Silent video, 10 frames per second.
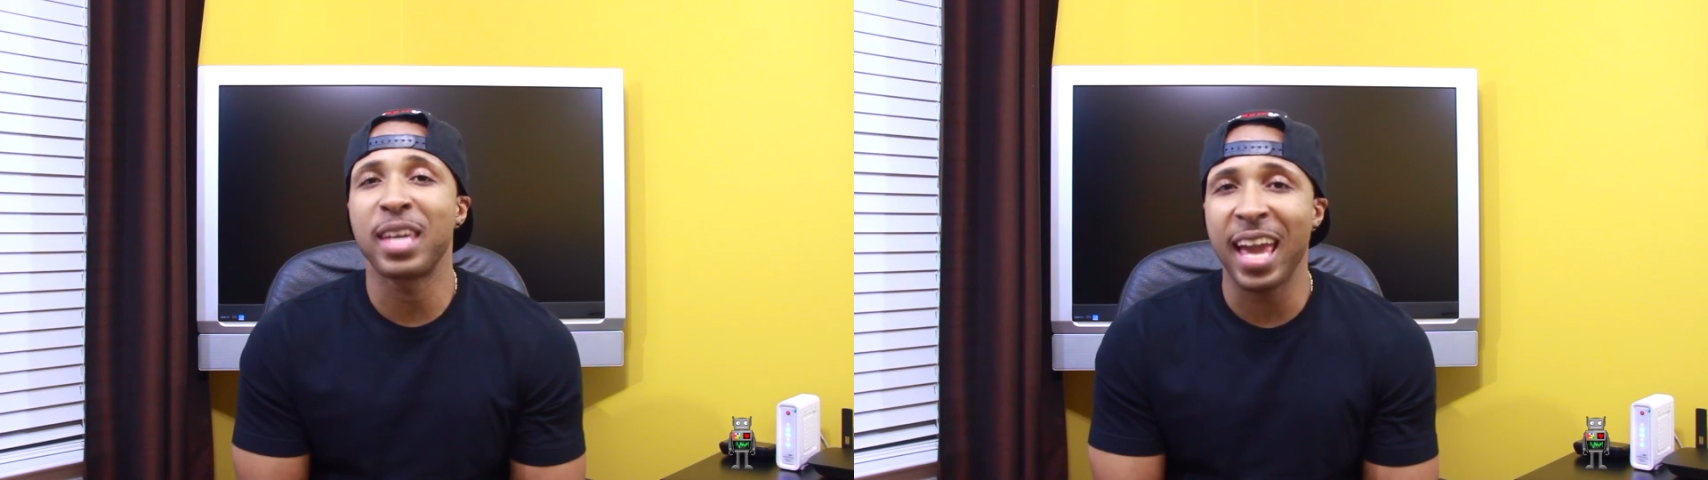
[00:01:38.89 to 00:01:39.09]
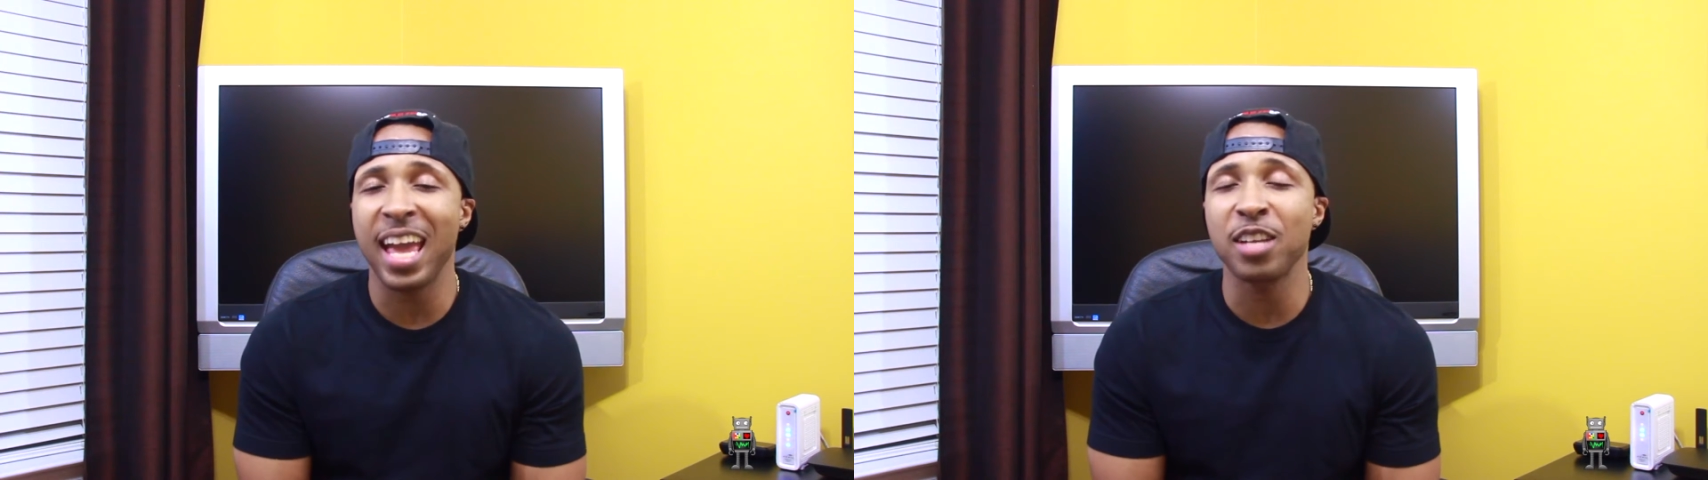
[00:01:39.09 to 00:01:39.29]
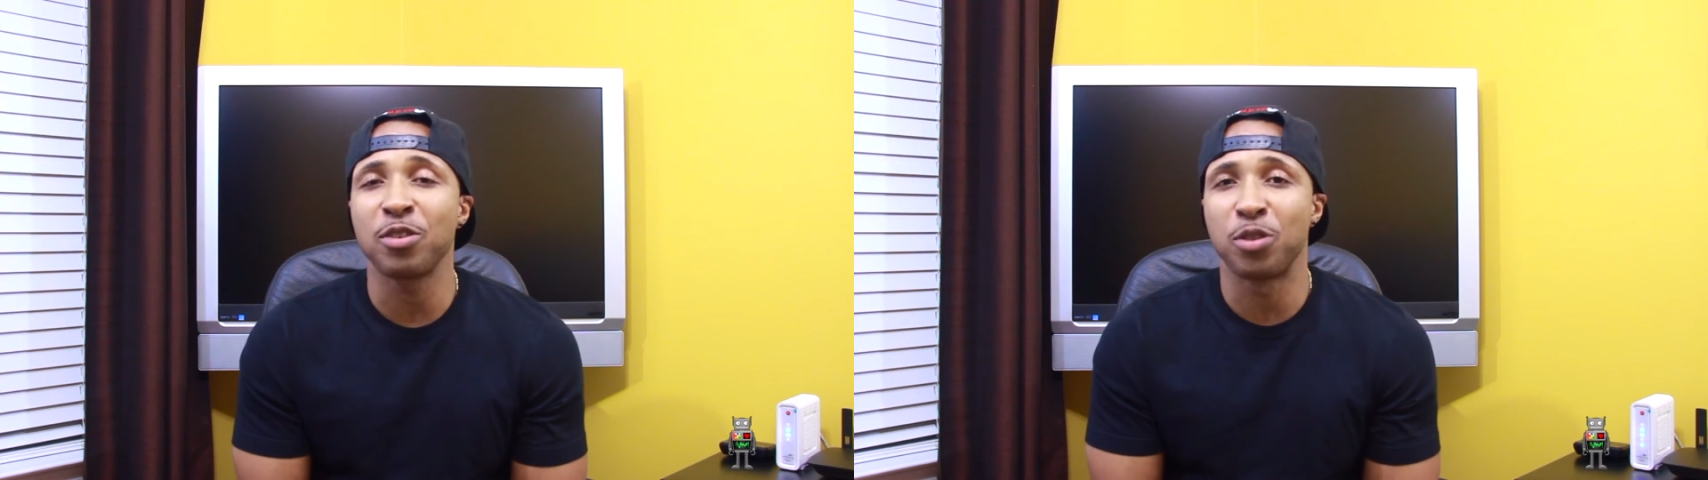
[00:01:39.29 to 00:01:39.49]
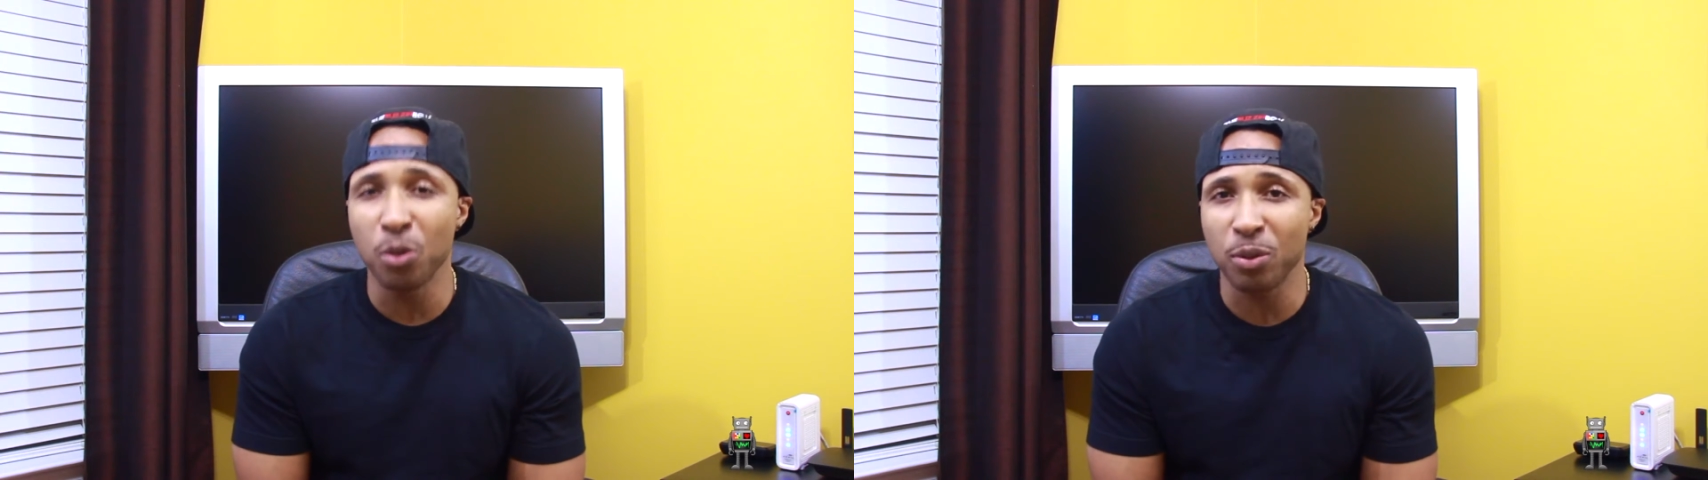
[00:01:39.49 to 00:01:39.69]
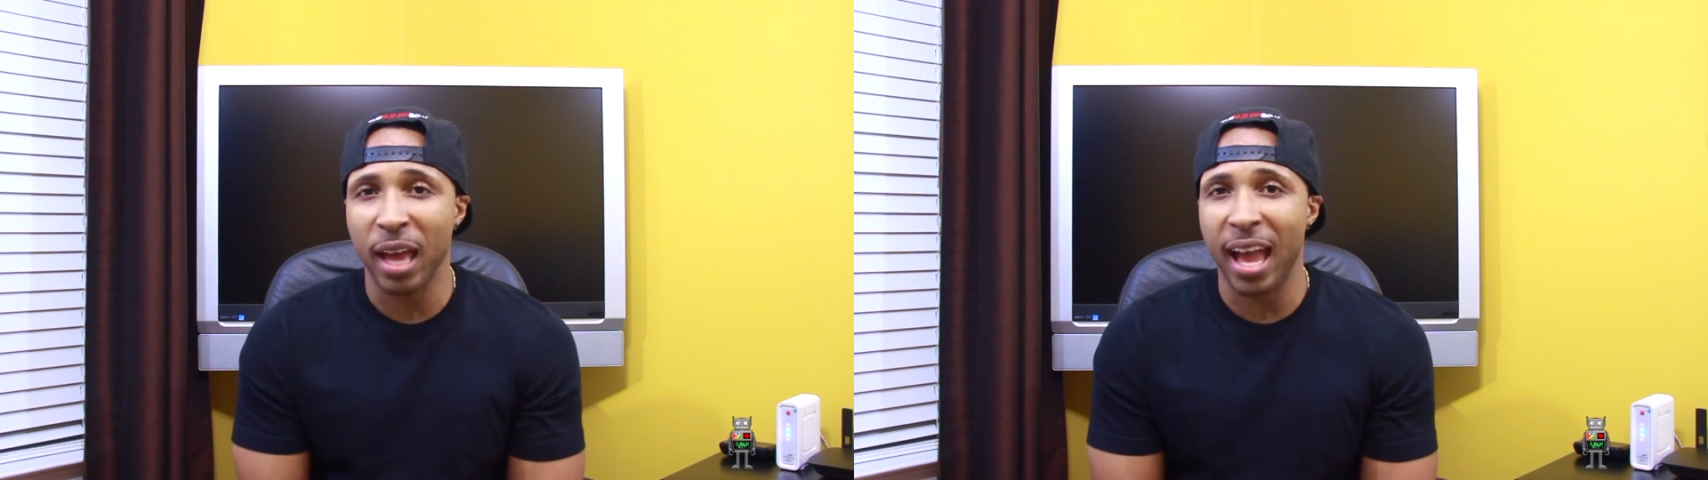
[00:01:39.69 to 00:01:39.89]
can
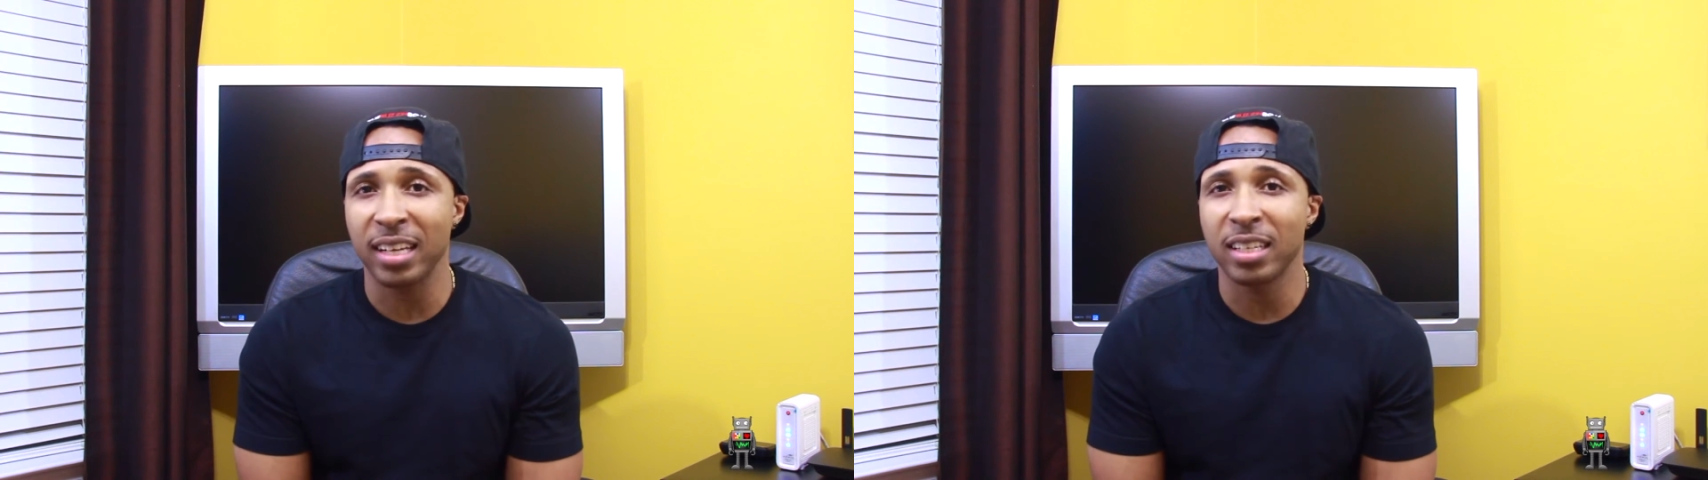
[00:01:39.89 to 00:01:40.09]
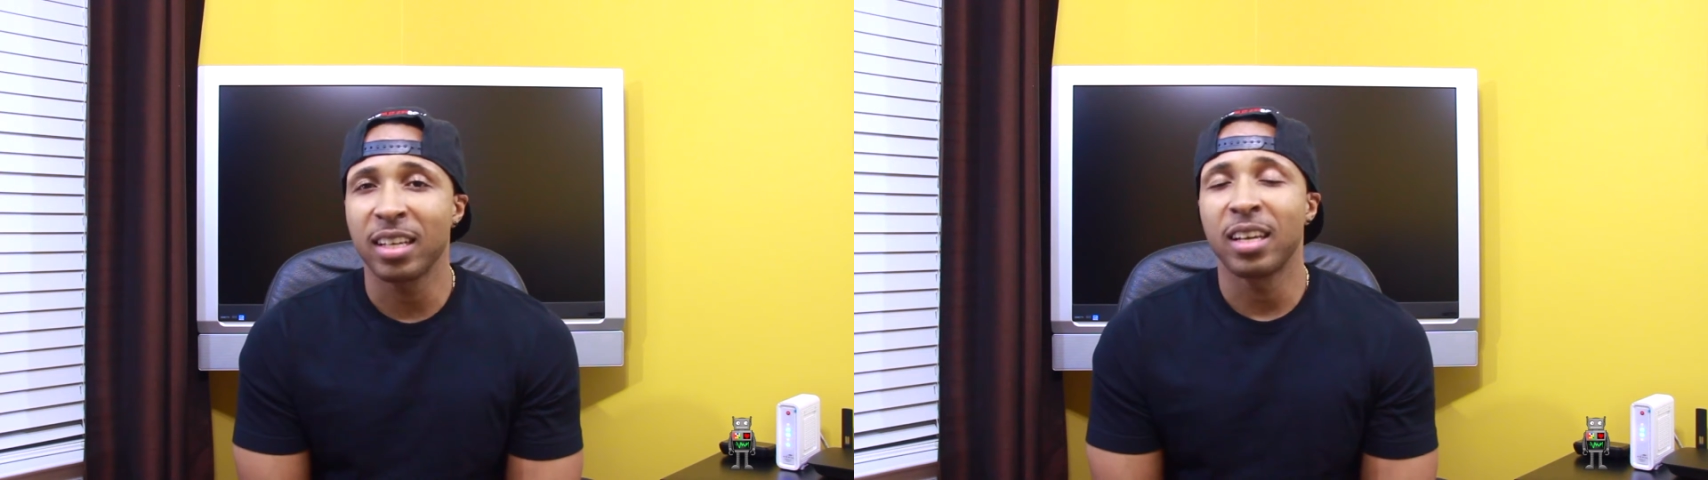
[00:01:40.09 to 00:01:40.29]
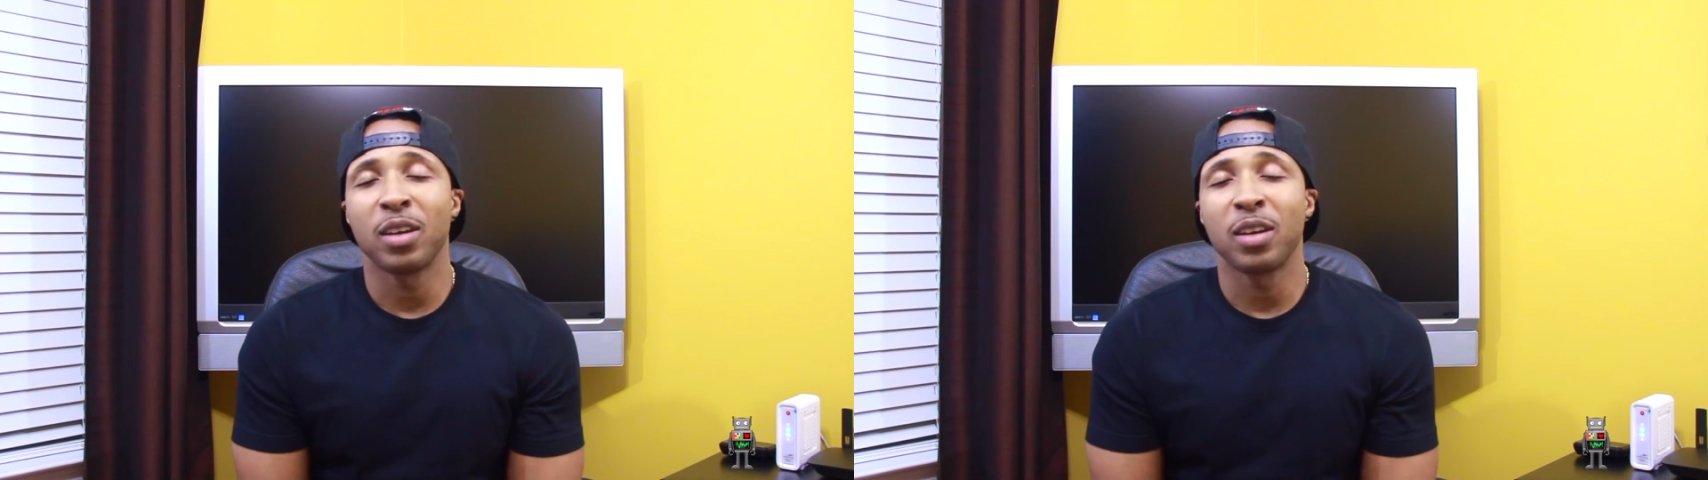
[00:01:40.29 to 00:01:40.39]
do that,